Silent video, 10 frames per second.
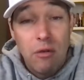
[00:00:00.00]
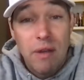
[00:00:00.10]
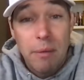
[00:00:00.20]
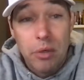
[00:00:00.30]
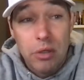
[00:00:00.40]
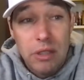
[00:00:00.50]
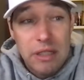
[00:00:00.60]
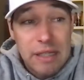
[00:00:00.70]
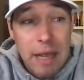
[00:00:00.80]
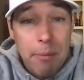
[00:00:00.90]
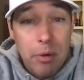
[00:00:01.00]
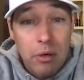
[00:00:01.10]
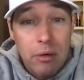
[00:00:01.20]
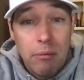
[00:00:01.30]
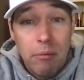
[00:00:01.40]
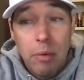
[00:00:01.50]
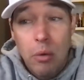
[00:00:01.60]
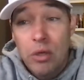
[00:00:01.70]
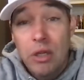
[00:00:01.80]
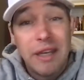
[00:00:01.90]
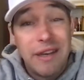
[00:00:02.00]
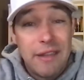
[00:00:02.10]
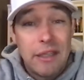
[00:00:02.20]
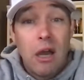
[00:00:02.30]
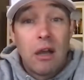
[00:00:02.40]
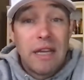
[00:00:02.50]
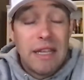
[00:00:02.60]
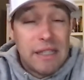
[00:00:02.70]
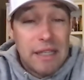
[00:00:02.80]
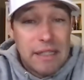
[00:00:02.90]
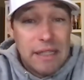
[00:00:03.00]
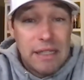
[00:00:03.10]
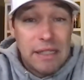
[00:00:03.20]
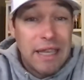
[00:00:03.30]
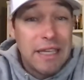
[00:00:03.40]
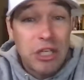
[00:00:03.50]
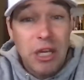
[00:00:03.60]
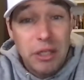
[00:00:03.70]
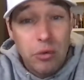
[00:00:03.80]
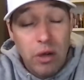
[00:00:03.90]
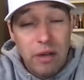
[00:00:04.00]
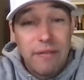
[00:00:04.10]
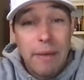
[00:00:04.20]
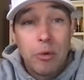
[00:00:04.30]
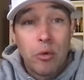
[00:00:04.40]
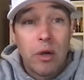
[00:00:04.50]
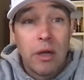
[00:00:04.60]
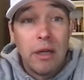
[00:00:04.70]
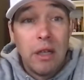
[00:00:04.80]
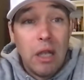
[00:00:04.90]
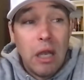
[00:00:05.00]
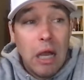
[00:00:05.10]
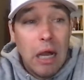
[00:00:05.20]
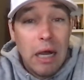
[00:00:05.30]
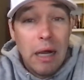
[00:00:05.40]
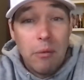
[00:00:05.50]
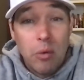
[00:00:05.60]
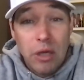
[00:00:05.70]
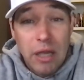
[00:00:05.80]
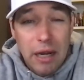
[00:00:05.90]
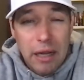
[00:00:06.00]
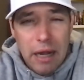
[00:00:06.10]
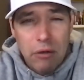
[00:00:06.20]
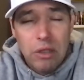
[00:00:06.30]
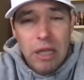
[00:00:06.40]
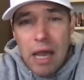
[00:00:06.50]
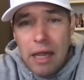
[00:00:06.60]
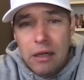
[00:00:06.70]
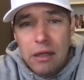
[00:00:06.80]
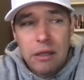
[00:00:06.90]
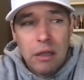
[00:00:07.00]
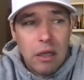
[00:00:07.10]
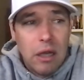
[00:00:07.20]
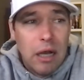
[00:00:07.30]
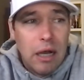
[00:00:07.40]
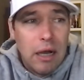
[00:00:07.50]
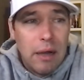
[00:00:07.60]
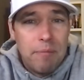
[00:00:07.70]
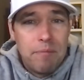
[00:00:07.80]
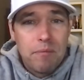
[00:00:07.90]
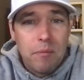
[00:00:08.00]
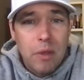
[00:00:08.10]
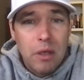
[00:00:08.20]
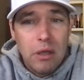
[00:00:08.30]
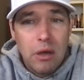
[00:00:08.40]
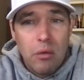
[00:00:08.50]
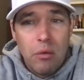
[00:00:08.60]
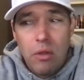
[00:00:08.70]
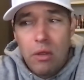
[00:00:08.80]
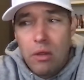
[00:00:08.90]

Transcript: November or December, but when you get into the dog days of the season, late January, February, when you kind of got to rely on, you know,